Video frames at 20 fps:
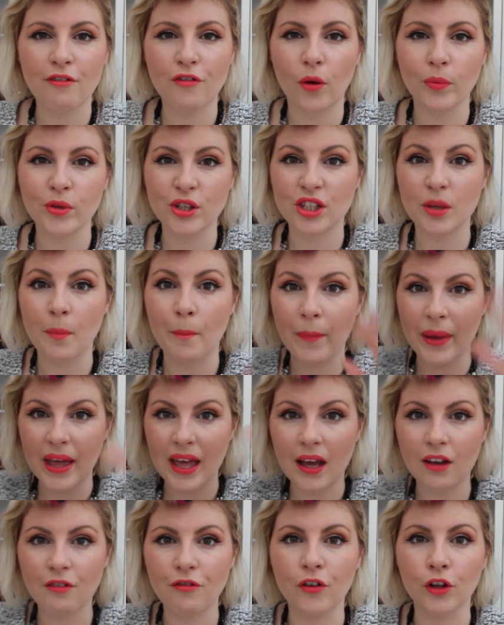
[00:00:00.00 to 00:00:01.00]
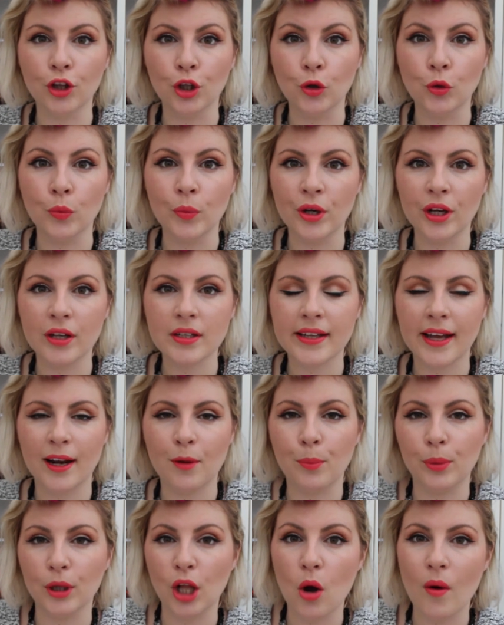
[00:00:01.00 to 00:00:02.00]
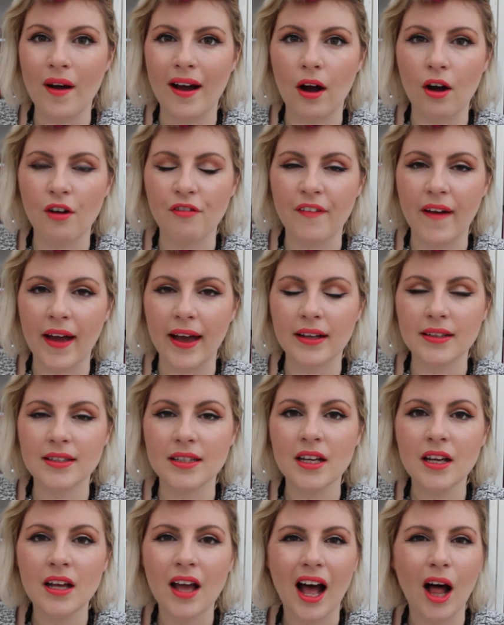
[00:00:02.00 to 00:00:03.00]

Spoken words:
from just a big voluminous kind of blowout effect.